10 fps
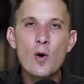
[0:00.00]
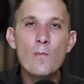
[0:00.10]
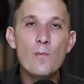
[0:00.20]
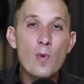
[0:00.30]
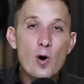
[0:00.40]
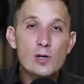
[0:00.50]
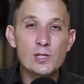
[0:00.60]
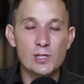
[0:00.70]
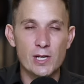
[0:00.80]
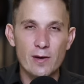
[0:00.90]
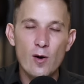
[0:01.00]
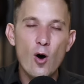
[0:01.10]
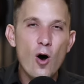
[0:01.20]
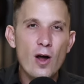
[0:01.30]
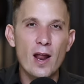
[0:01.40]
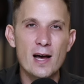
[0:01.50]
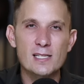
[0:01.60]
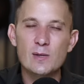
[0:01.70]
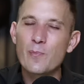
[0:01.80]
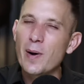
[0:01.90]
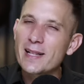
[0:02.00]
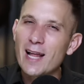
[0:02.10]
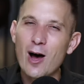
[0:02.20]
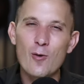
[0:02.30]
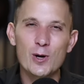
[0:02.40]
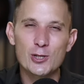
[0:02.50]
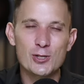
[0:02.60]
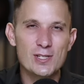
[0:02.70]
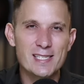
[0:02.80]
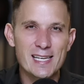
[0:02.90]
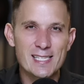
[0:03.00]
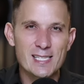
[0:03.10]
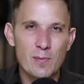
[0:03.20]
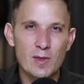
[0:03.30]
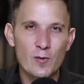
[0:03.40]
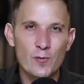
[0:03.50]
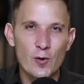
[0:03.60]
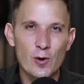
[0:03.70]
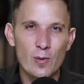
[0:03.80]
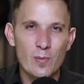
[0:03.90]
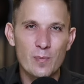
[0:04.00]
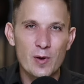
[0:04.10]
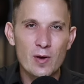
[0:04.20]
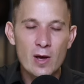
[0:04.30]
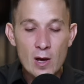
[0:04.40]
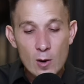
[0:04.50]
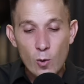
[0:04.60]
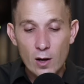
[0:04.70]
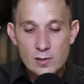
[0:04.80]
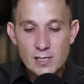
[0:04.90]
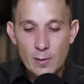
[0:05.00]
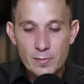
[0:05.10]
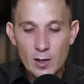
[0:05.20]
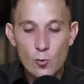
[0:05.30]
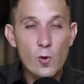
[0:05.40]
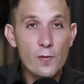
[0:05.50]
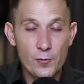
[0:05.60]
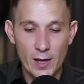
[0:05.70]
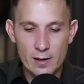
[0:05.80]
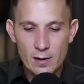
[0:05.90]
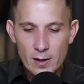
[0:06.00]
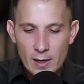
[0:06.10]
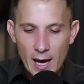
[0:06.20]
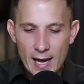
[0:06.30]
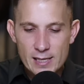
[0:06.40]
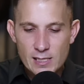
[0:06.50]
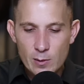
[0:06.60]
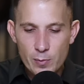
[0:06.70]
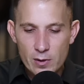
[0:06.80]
mercy on us. But now I want you to see something for be well, something with that. And it's simply